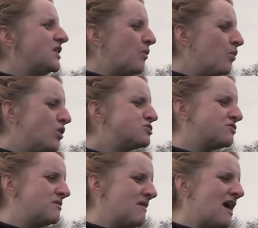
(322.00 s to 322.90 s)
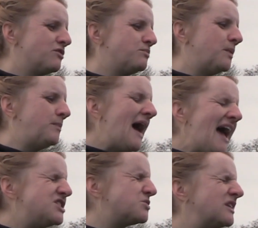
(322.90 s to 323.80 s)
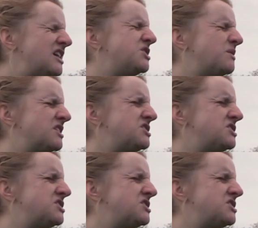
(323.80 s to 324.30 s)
a watery mouth perpetual issue in